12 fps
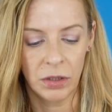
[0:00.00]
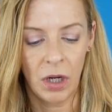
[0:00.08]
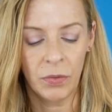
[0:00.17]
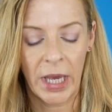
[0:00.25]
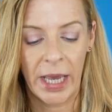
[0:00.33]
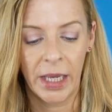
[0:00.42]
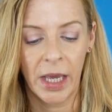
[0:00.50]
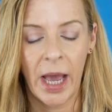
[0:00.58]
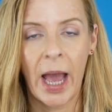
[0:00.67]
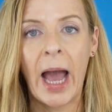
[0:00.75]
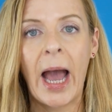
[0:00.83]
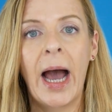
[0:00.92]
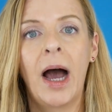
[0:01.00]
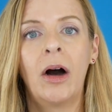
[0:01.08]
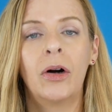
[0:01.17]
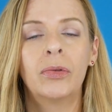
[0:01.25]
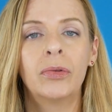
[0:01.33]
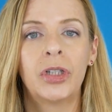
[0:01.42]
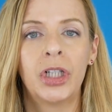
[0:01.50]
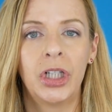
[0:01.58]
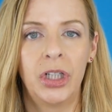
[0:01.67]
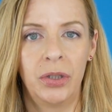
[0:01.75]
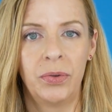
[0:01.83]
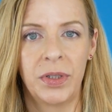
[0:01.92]
Okay, how to
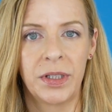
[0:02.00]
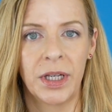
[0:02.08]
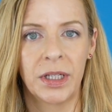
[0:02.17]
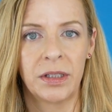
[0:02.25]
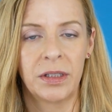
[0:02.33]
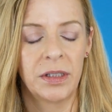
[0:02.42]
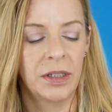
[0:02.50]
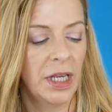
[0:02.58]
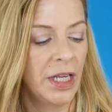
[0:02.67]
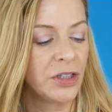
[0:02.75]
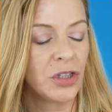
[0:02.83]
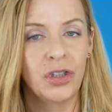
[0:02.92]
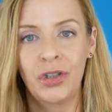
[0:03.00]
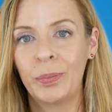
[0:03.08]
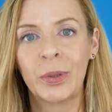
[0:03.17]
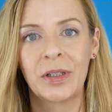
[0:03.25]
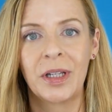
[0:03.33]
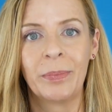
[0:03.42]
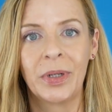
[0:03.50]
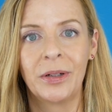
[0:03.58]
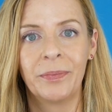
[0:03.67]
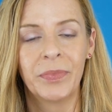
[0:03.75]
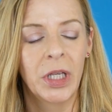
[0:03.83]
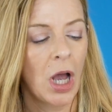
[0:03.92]
use this. It's super
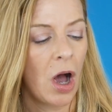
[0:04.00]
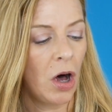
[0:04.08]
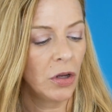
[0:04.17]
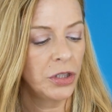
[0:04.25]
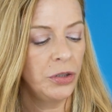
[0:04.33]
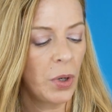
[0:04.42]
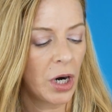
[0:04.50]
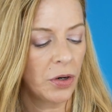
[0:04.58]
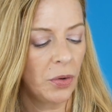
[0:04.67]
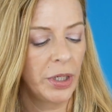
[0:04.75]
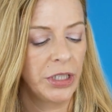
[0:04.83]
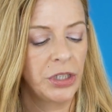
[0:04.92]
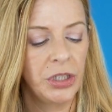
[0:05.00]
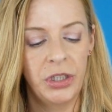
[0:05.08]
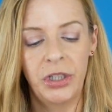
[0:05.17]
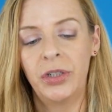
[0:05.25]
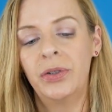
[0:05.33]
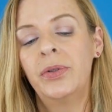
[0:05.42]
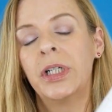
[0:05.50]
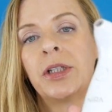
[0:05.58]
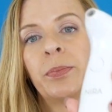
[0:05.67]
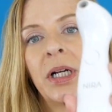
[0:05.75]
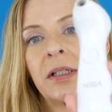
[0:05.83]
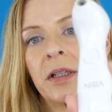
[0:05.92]
simple. All you are going to do is
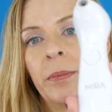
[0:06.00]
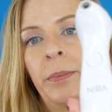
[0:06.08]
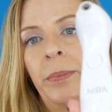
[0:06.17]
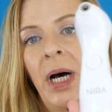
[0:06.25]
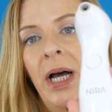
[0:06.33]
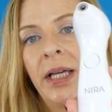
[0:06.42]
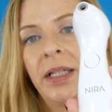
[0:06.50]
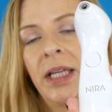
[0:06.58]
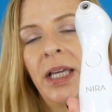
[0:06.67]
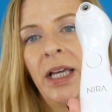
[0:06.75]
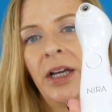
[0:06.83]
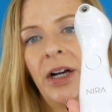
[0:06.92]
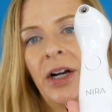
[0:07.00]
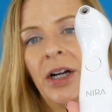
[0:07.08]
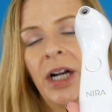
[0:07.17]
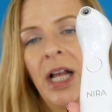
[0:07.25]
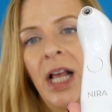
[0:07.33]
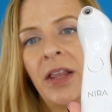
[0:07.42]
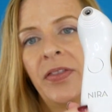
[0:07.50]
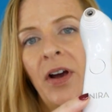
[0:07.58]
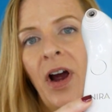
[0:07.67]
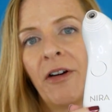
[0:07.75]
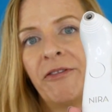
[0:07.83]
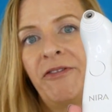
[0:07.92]
press the button here.
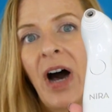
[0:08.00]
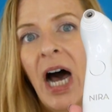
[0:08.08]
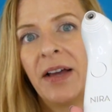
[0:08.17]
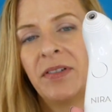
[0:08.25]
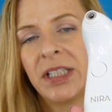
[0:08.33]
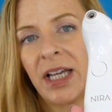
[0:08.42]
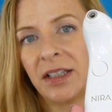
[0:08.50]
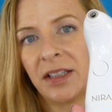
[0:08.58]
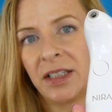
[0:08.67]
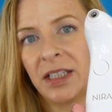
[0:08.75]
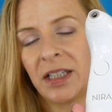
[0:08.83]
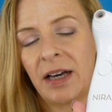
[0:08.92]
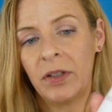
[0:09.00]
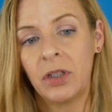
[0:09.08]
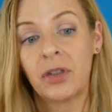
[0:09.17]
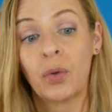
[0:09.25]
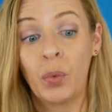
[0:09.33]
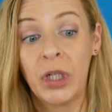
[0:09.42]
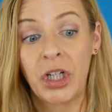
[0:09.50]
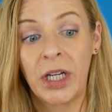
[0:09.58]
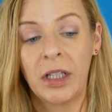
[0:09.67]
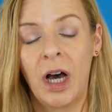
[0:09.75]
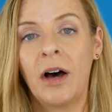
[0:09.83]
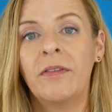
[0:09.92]
There are 5 intensity levels, which I
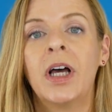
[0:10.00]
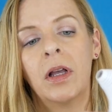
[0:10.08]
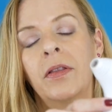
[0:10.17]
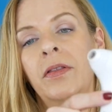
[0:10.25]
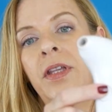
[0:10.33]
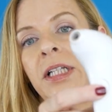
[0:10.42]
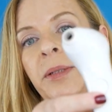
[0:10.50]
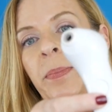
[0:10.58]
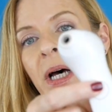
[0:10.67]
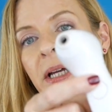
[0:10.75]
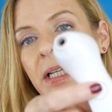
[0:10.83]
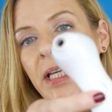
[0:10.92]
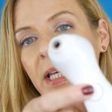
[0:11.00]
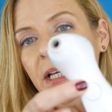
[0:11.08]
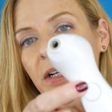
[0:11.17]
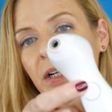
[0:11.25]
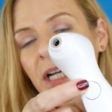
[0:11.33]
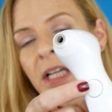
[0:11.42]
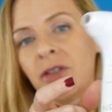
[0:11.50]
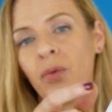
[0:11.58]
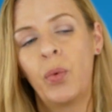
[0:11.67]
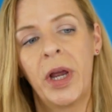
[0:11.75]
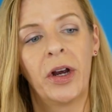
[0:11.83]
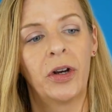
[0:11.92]
love. This button here is
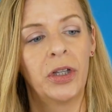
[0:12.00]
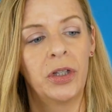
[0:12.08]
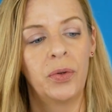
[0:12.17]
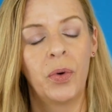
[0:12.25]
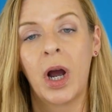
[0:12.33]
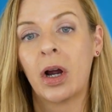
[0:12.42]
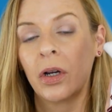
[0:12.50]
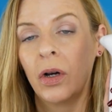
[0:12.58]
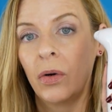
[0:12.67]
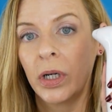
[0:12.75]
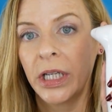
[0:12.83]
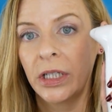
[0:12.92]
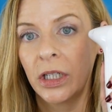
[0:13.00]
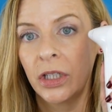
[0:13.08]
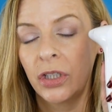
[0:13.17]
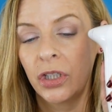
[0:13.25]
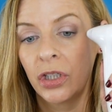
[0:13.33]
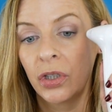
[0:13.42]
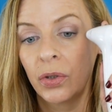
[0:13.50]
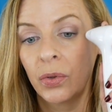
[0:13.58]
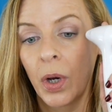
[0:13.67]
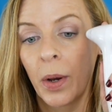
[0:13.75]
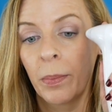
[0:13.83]
where you are going to